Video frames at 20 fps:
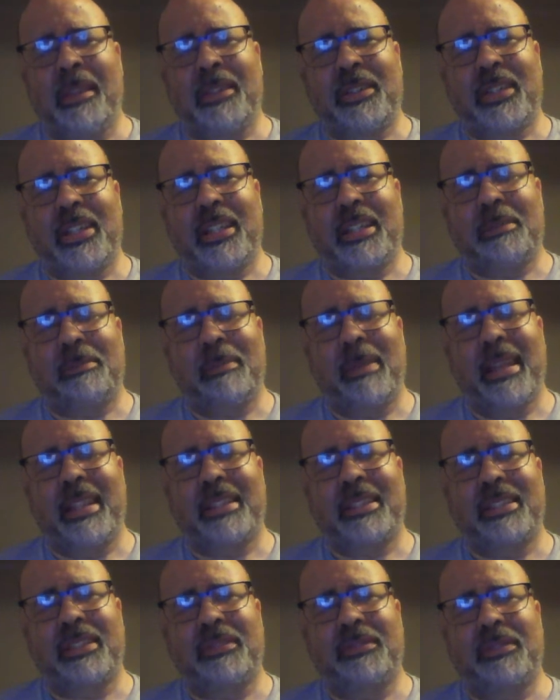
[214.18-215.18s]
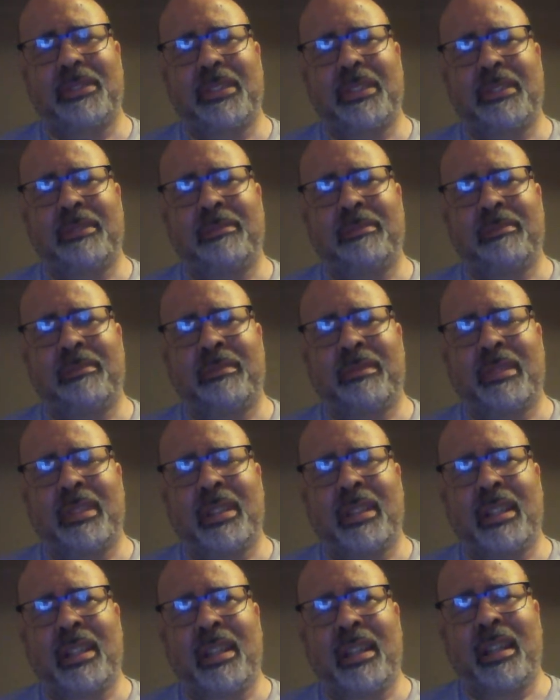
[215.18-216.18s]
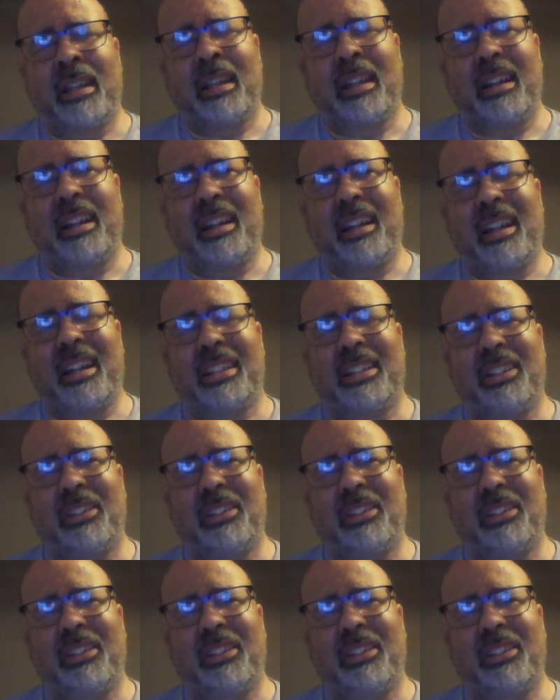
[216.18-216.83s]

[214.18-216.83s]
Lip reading: She is passive. I